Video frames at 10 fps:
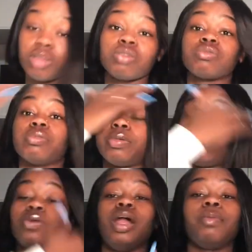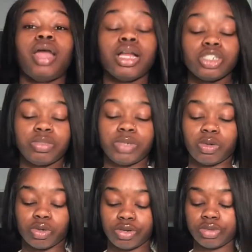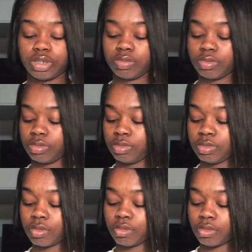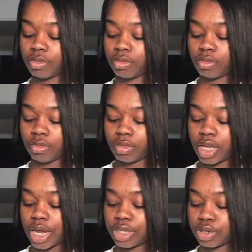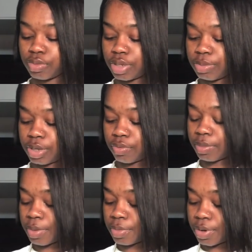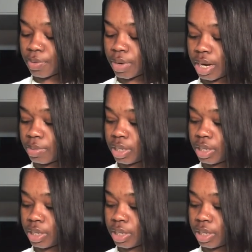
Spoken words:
don't remember what I mean. I just be ordering. I don't really be remembering what I be